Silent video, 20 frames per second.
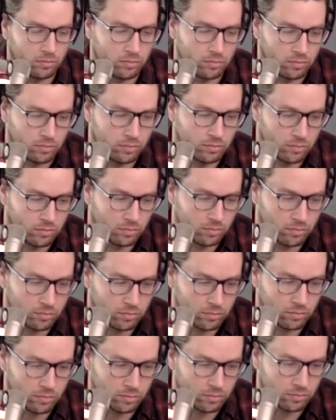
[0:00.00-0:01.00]

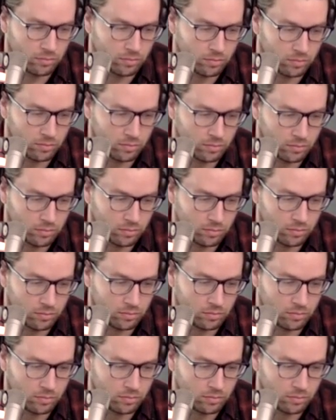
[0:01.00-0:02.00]

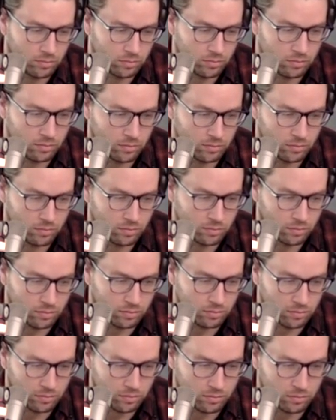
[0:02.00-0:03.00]

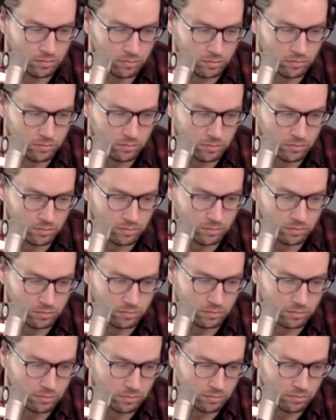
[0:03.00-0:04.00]

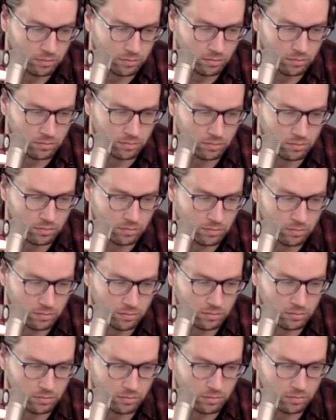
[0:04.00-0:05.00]

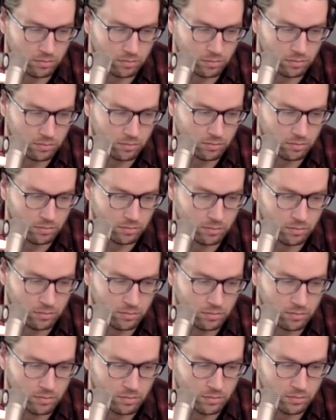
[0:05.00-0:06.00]

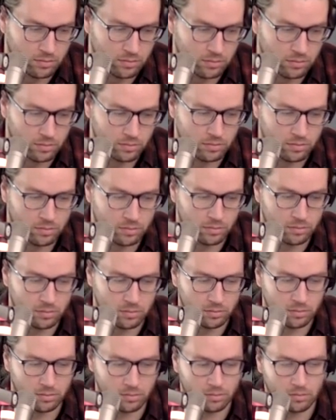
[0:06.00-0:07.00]

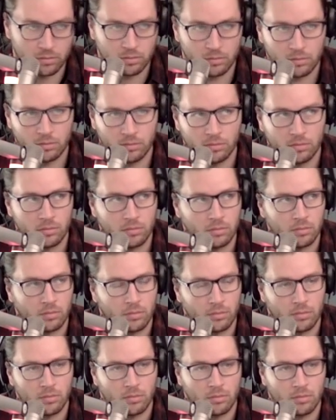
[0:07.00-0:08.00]
(silent)